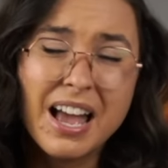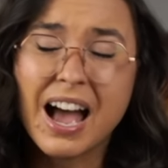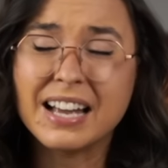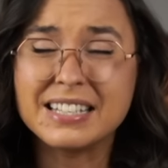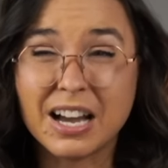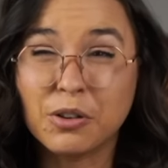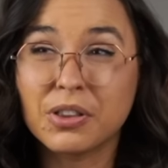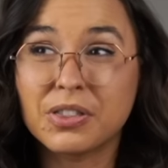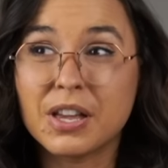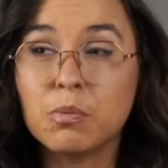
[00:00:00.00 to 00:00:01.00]
I doubt
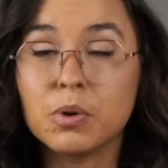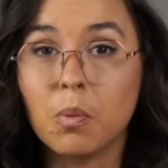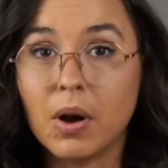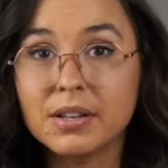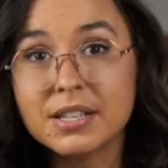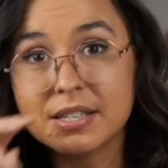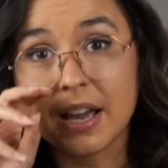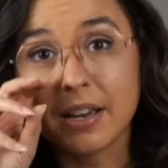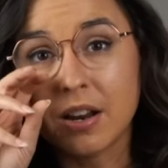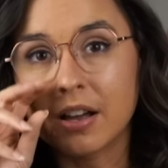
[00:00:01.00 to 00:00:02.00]
that they would want to
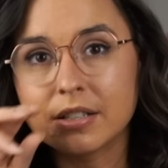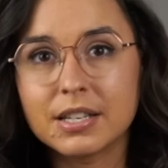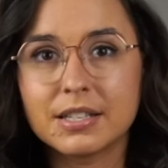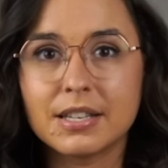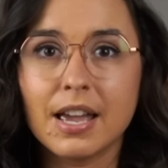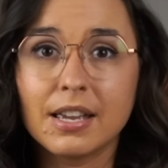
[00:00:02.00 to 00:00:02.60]
sign on to say,